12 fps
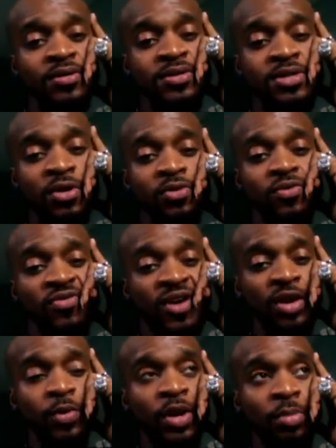So,
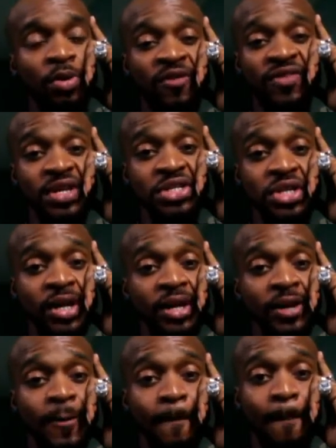following up off
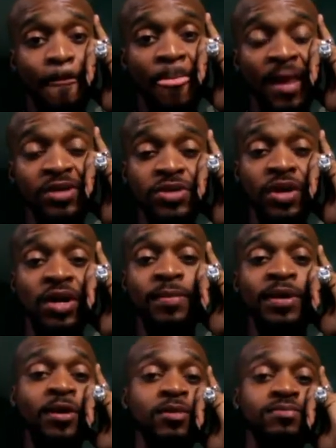yesterday, I was talking
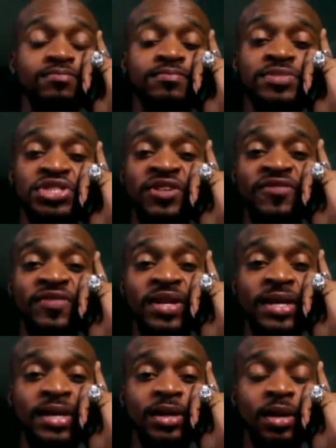about
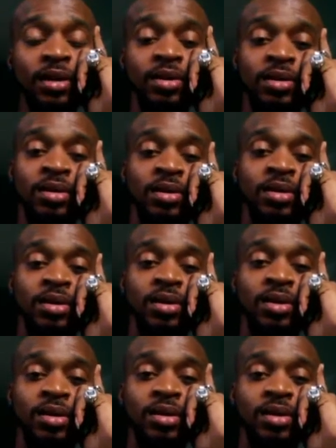shifting
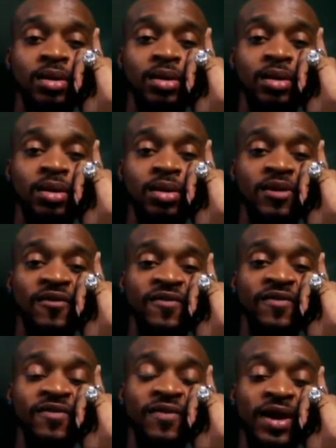
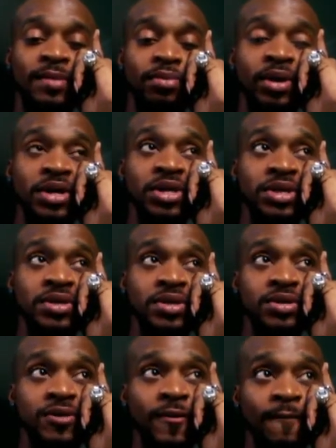of
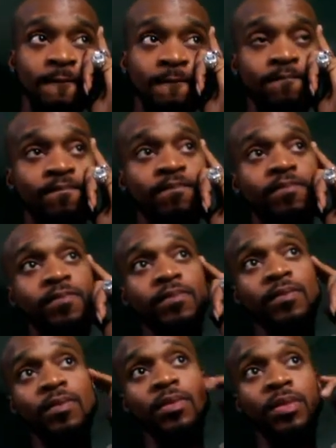vibrations
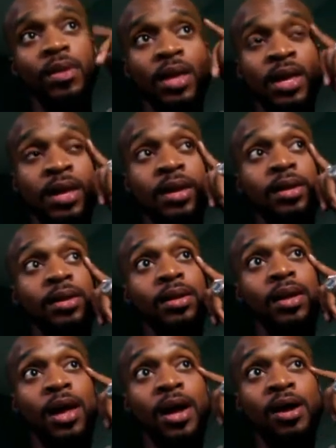
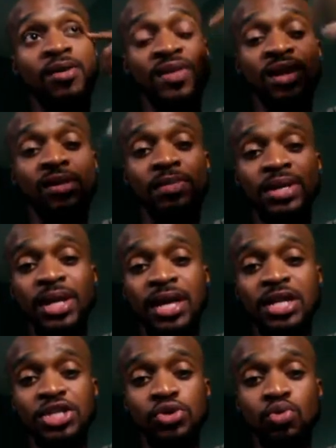and how they can be
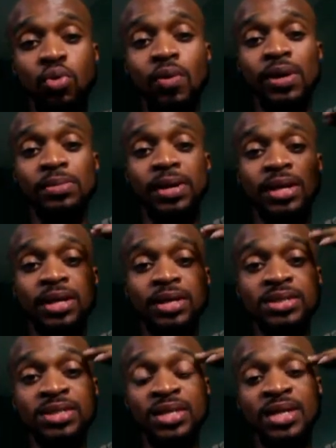likened to growing
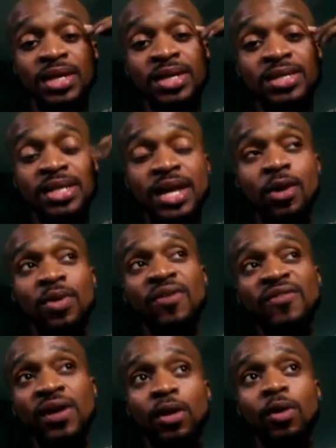pains. Today, I want
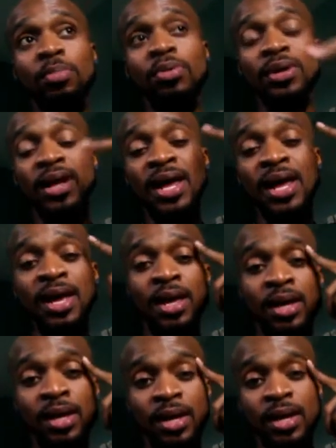to follow up on that